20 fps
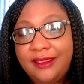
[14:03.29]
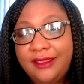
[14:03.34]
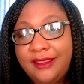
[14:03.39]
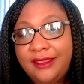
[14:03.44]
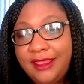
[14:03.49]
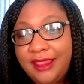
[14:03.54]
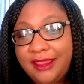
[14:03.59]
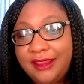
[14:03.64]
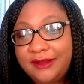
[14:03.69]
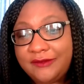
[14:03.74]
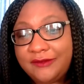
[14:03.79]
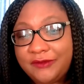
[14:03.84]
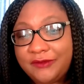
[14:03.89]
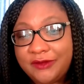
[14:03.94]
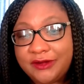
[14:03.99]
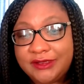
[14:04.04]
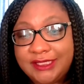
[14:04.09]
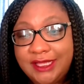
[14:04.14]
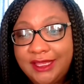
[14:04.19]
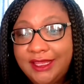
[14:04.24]
and for
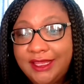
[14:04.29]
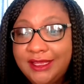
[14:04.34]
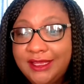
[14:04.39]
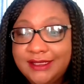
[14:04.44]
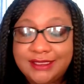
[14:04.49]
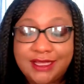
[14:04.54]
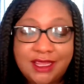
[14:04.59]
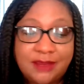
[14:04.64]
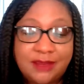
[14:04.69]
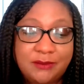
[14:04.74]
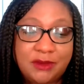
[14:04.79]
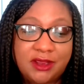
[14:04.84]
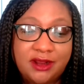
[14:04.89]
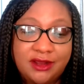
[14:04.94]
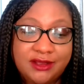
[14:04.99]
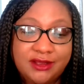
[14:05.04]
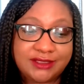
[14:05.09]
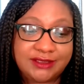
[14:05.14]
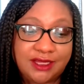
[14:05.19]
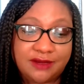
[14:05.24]
taking time out of this
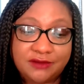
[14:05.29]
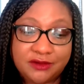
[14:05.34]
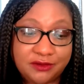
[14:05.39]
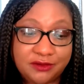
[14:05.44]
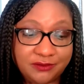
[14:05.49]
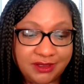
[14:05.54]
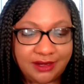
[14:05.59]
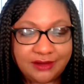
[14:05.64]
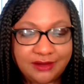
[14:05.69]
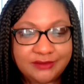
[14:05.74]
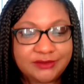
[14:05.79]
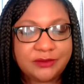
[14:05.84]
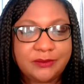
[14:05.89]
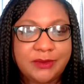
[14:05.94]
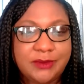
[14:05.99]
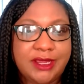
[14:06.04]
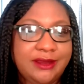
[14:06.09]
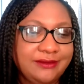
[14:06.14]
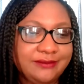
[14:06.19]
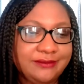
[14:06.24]
afternoon to answer my,
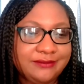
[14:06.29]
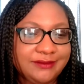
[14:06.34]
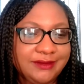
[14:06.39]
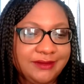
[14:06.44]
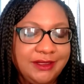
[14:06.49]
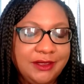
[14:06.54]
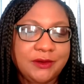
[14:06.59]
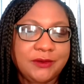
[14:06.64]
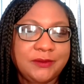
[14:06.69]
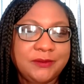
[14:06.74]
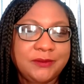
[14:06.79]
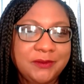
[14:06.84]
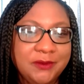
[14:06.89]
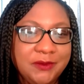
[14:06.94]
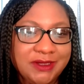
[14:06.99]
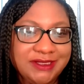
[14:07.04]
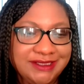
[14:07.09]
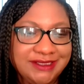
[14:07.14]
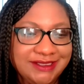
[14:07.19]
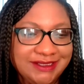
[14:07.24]
you know,
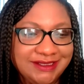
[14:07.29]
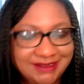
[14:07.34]
questions.